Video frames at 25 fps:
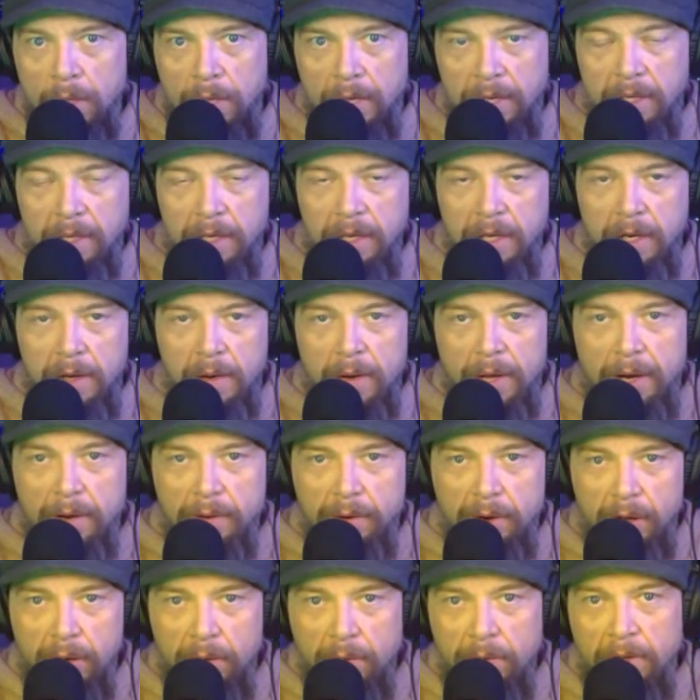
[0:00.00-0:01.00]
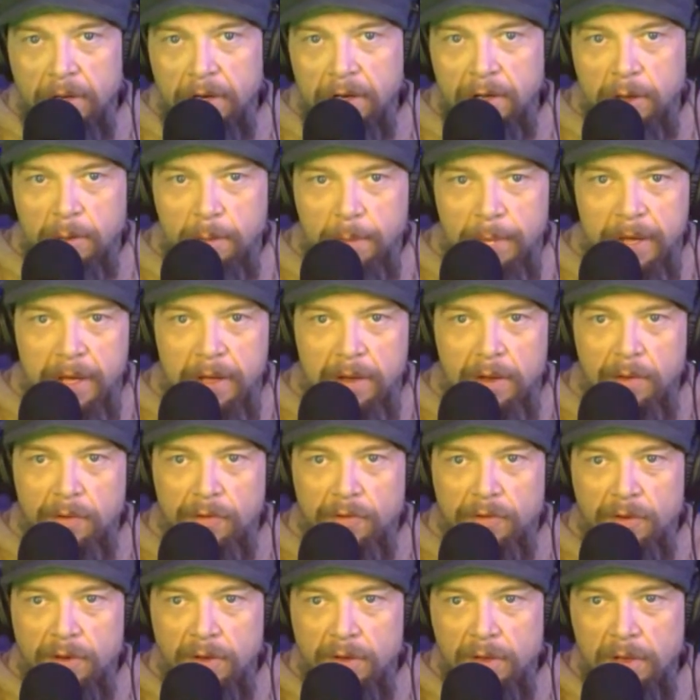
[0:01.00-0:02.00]
Like, I don't know, hear the
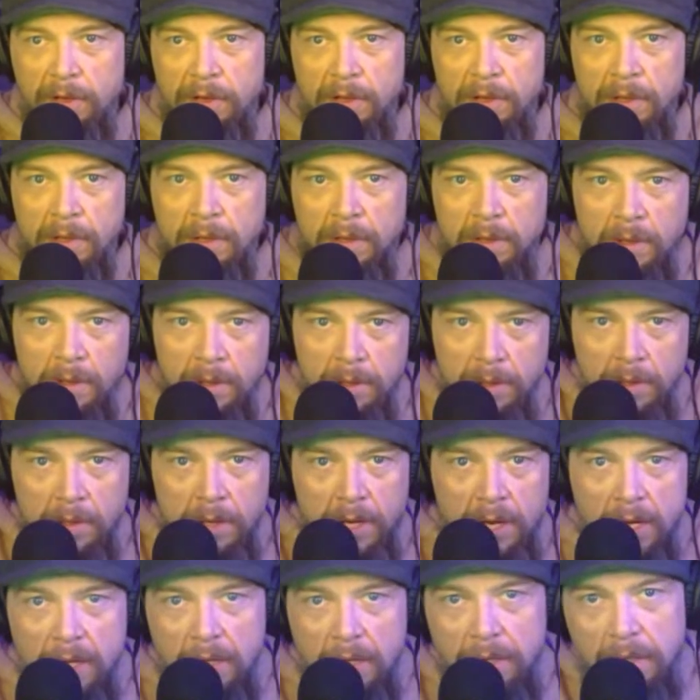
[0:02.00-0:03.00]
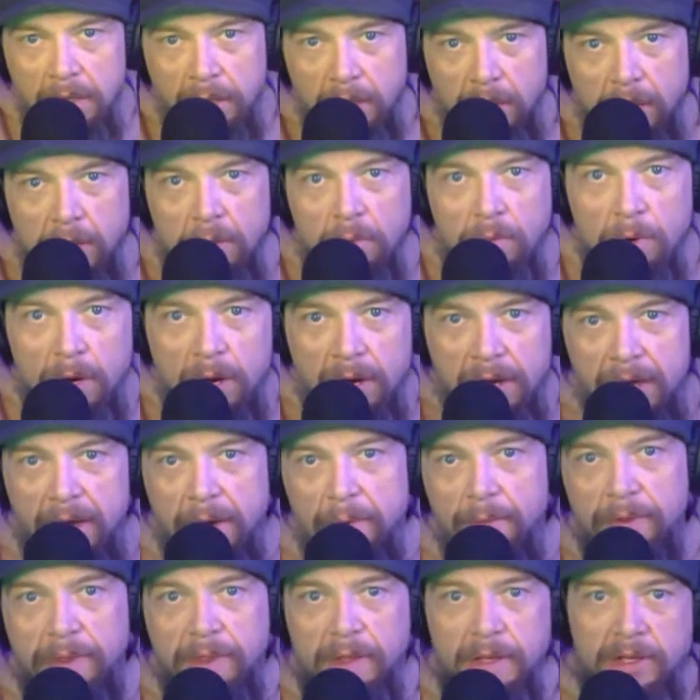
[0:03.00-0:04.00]
bells and walk
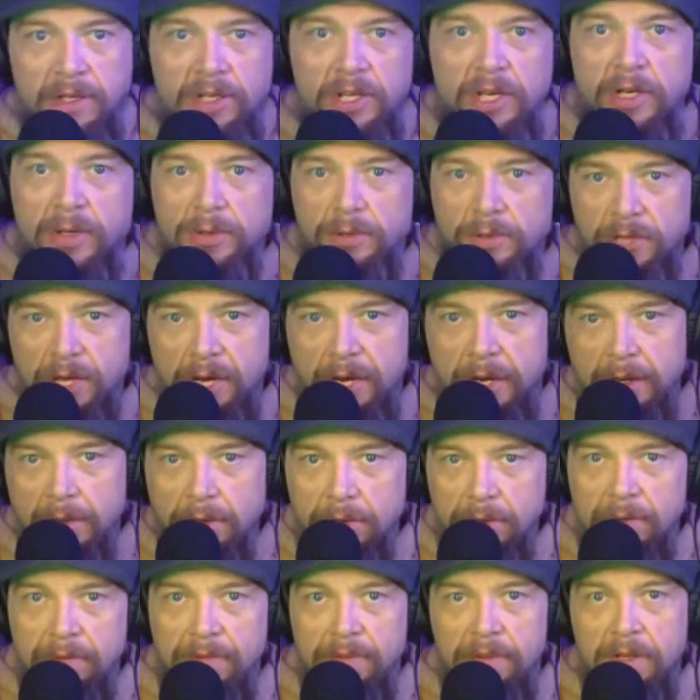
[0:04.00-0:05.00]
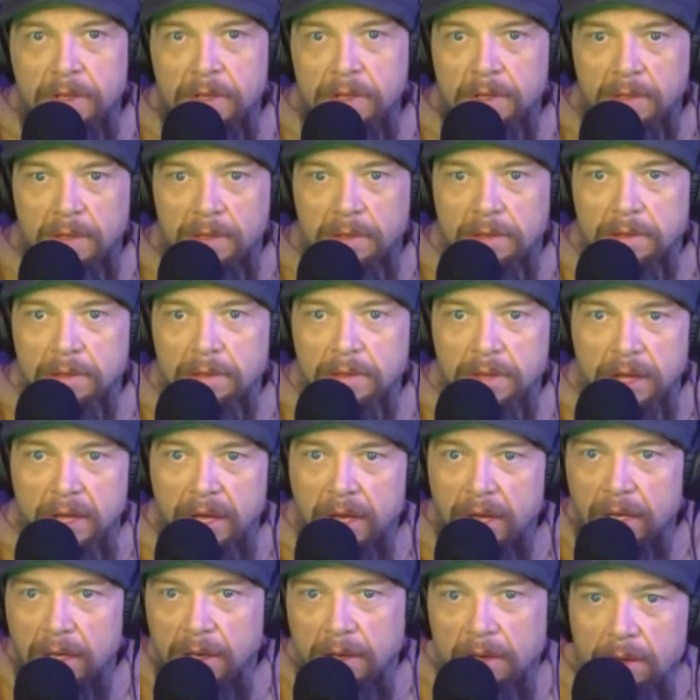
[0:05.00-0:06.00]
out with the jingle jangle of the
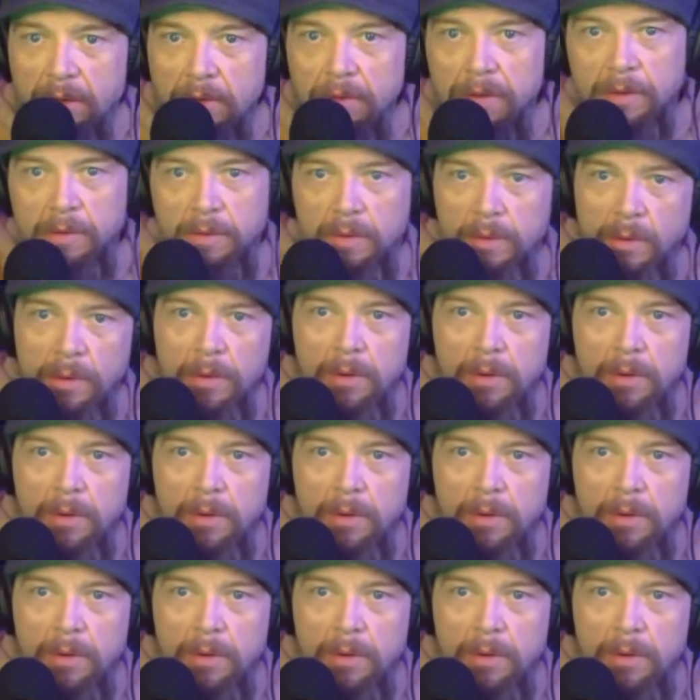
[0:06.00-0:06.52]
thing and do the